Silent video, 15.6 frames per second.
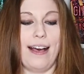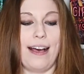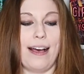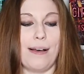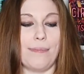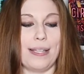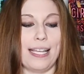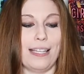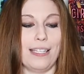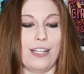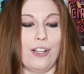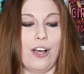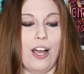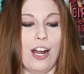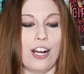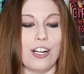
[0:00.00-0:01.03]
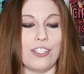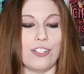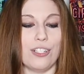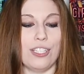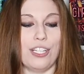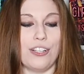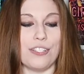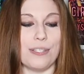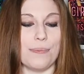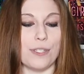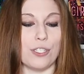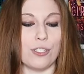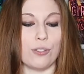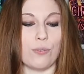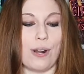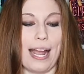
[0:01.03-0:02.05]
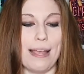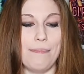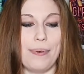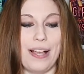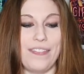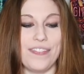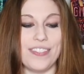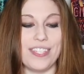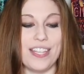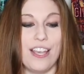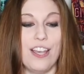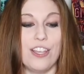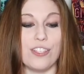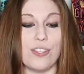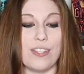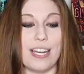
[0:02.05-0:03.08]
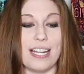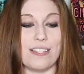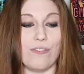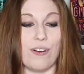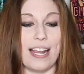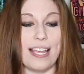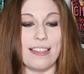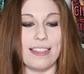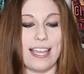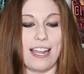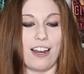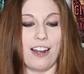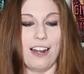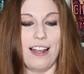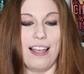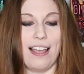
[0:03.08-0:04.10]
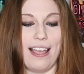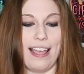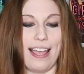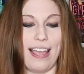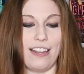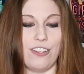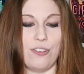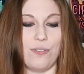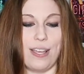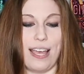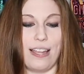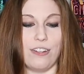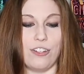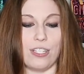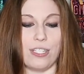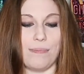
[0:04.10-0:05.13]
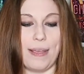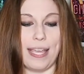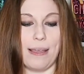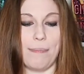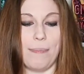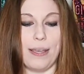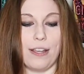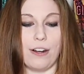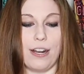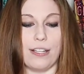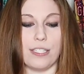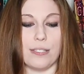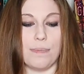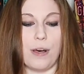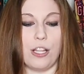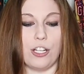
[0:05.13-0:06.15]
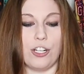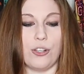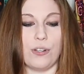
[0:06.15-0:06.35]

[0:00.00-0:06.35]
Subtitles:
like little hearts or little subscribe buttons, so that it's right there and you can just make it bigger and smaller.